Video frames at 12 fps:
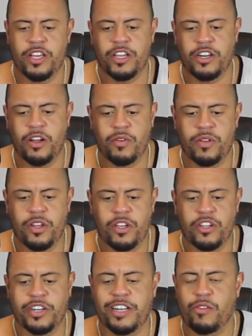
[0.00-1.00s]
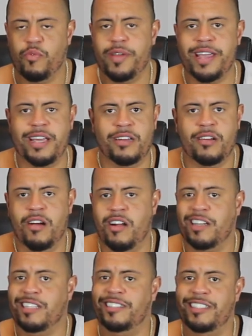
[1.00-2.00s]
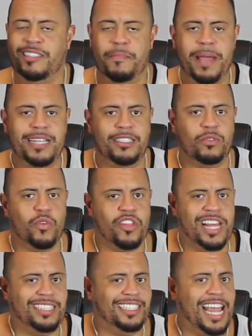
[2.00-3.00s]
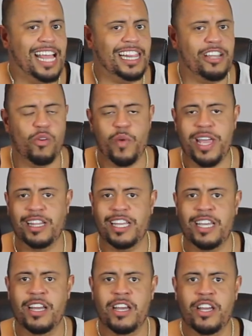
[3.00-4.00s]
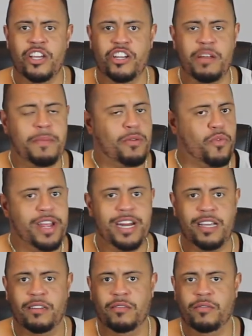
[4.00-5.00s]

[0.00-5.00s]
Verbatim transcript: You know, you need to read on a consistent basis, whether that's daily or weekly. You need to be reading.